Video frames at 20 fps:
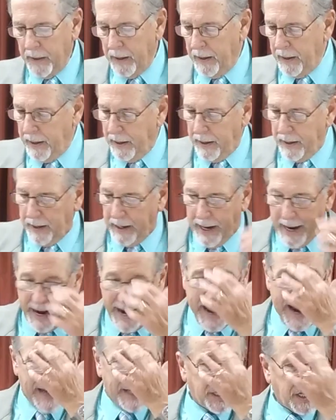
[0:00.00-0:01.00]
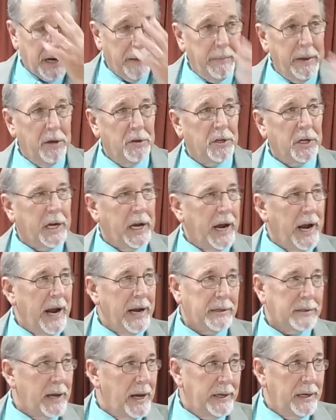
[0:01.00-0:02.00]
Mm-hmm. Ants
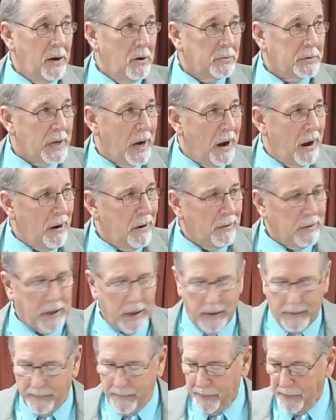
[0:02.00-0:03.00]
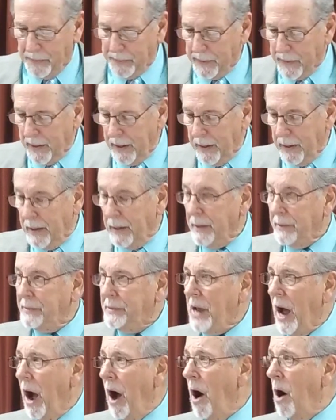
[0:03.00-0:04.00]
communicate, they don't talk. That's right.
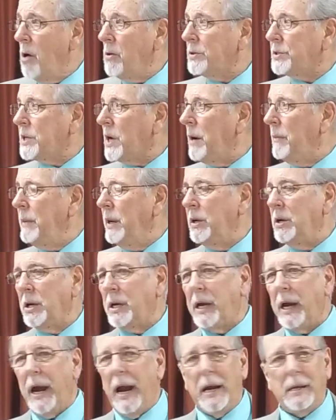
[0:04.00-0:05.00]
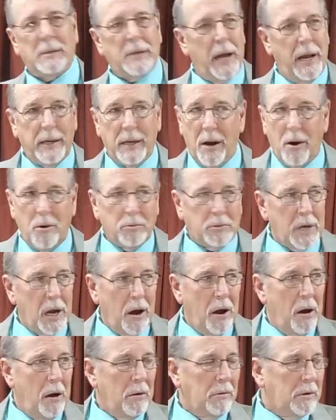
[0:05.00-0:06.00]
Dogs communicate, they don't
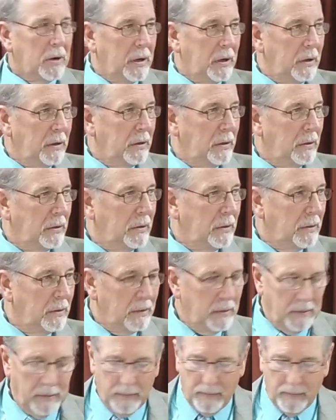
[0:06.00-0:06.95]
talk. Are you sure?